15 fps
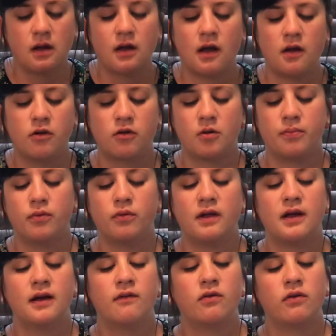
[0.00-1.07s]
and you're going to pull
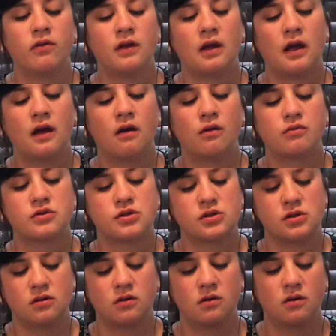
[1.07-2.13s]
everything out.
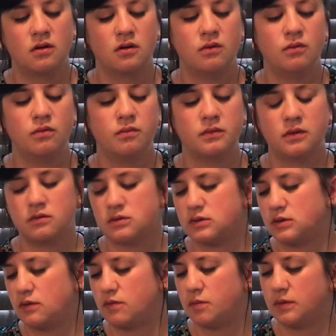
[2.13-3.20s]
Oh, there's a
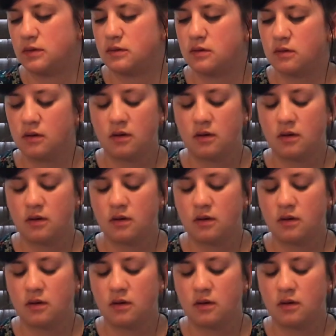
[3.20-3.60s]
safety pin.